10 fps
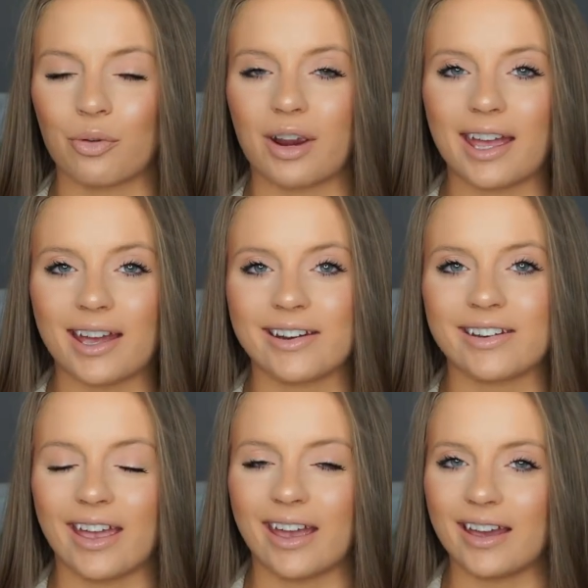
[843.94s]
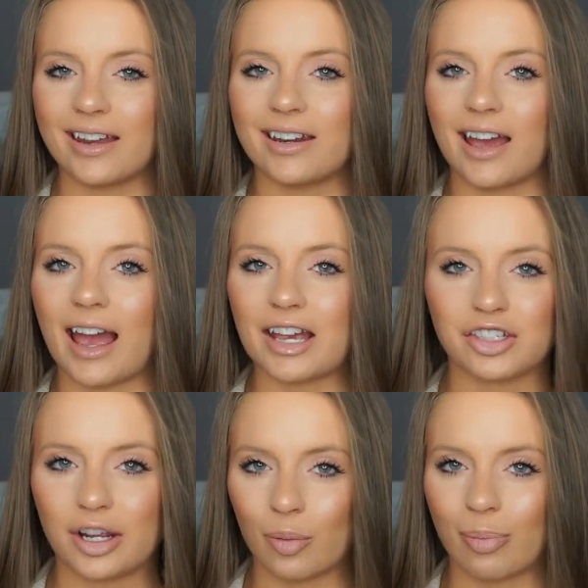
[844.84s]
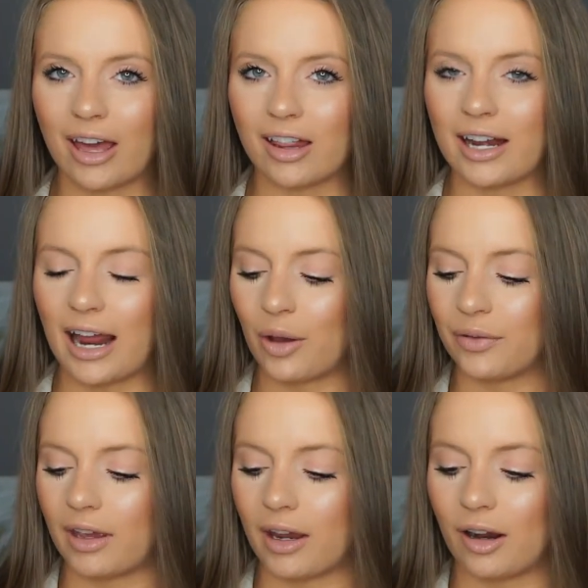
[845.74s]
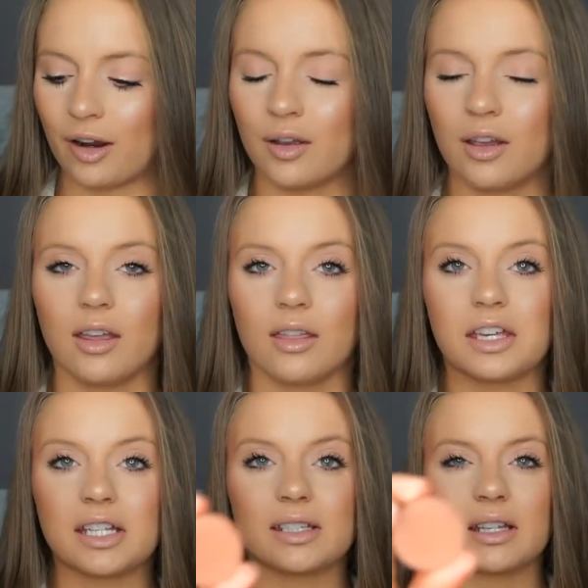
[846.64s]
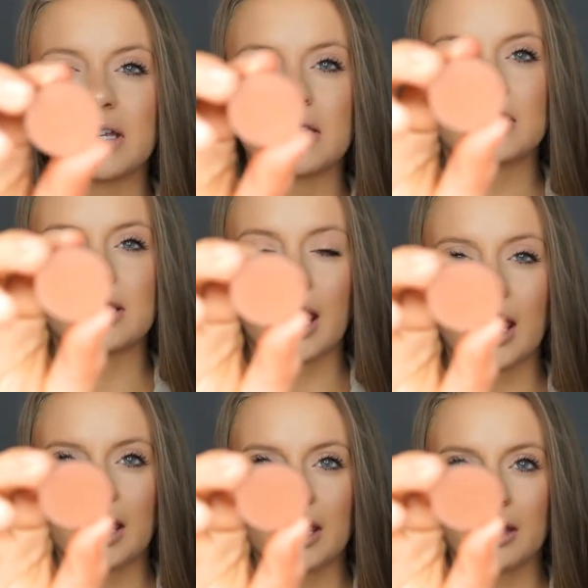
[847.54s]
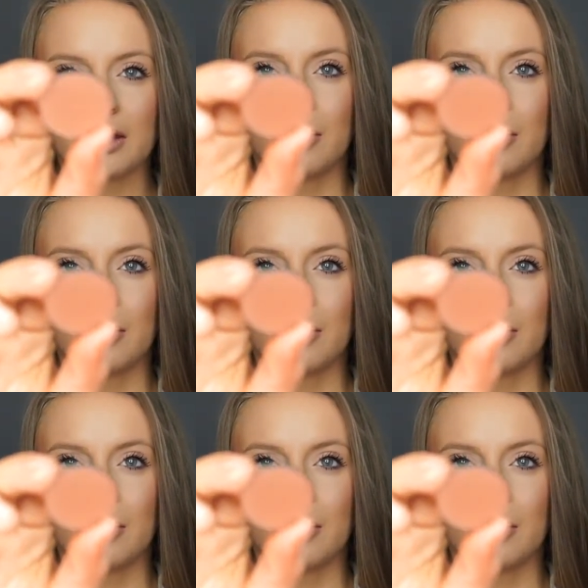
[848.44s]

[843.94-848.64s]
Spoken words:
brand and eyeshadow palette out there. This is a